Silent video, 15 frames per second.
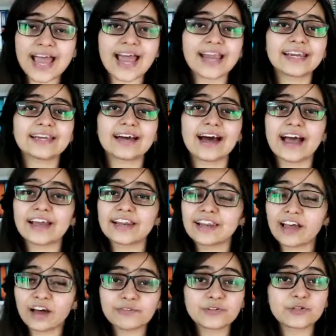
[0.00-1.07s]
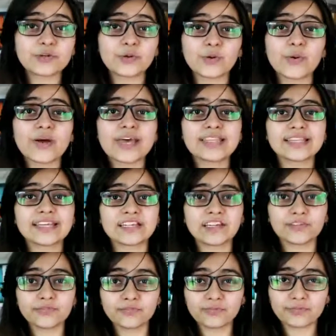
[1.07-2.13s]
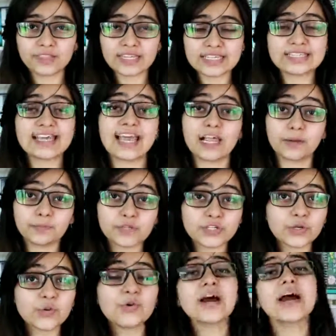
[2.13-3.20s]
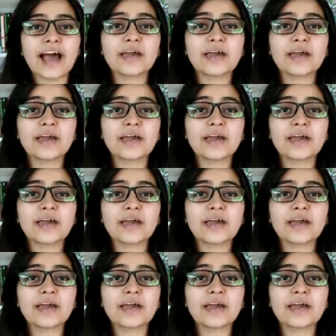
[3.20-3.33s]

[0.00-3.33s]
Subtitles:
and I love to know that if these helped you.